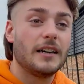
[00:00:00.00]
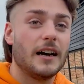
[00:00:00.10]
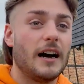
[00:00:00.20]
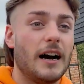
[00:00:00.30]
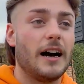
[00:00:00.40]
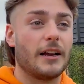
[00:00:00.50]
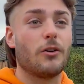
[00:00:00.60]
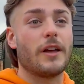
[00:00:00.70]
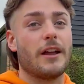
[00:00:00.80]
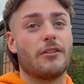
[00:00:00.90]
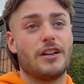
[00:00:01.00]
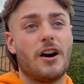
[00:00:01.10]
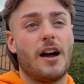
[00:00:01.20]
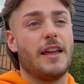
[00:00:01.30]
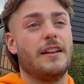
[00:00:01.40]
I got here at
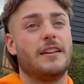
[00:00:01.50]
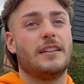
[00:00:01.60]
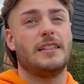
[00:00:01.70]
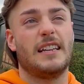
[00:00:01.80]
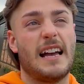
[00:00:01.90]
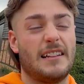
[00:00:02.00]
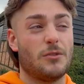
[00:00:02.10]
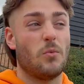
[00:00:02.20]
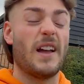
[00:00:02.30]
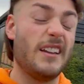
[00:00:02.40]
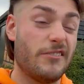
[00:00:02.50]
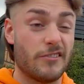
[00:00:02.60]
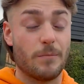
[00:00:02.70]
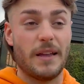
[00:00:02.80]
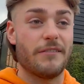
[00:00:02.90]
9, had to wait
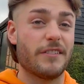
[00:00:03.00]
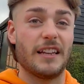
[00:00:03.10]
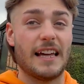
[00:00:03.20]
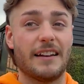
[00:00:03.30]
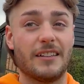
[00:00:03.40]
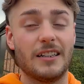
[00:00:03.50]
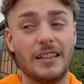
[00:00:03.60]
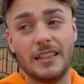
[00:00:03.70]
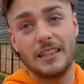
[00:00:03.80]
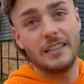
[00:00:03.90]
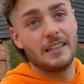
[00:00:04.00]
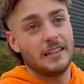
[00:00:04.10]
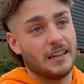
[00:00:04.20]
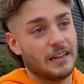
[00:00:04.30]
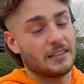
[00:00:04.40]
for a bit for the ladder
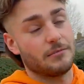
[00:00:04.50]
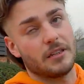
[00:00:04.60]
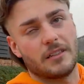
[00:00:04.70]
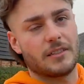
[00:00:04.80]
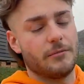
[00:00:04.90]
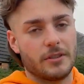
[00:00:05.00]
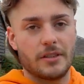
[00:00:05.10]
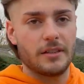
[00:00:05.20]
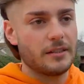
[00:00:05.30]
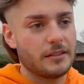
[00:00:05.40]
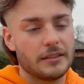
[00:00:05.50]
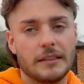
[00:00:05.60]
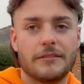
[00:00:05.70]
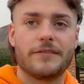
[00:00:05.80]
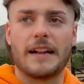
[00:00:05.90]
because my customer's
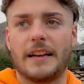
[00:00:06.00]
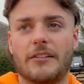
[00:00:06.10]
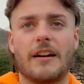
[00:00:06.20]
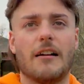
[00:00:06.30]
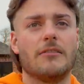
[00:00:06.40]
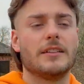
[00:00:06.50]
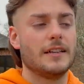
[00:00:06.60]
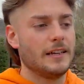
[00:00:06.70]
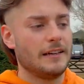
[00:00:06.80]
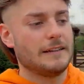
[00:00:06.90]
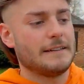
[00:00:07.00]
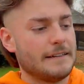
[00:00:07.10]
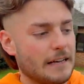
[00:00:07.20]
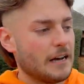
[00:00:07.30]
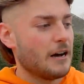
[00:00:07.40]
fanning around.
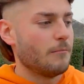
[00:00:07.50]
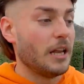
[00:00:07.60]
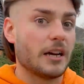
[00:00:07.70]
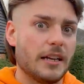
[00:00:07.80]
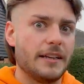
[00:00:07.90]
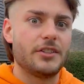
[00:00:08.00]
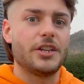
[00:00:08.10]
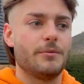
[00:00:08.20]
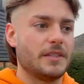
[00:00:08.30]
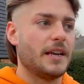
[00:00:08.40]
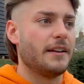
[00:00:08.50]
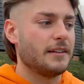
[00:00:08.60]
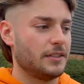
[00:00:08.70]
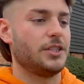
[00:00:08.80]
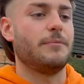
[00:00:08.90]
Luckily she was in
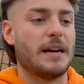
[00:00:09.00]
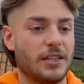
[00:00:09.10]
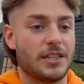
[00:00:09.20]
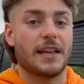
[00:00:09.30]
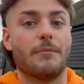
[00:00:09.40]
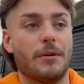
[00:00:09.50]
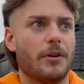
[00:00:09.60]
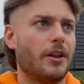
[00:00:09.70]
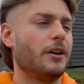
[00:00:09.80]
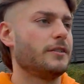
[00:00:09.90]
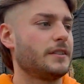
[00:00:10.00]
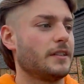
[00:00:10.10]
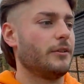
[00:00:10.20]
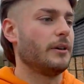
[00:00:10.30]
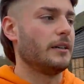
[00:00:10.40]
and she managed to get me one though,
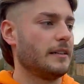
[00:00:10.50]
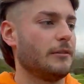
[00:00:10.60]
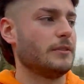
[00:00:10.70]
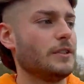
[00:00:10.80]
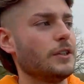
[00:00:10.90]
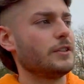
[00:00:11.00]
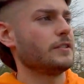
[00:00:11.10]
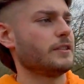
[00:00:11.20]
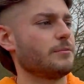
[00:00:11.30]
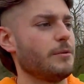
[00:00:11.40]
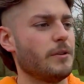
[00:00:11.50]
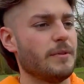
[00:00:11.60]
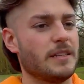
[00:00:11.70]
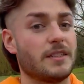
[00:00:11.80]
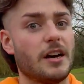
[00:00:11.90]
so that was good. The recipe would have
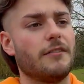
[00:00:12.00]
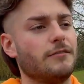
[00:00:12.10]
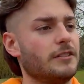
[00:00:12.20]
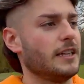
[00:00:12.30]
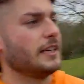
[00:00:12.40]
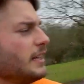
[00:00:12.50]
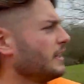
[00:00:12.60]
been stuffed, really.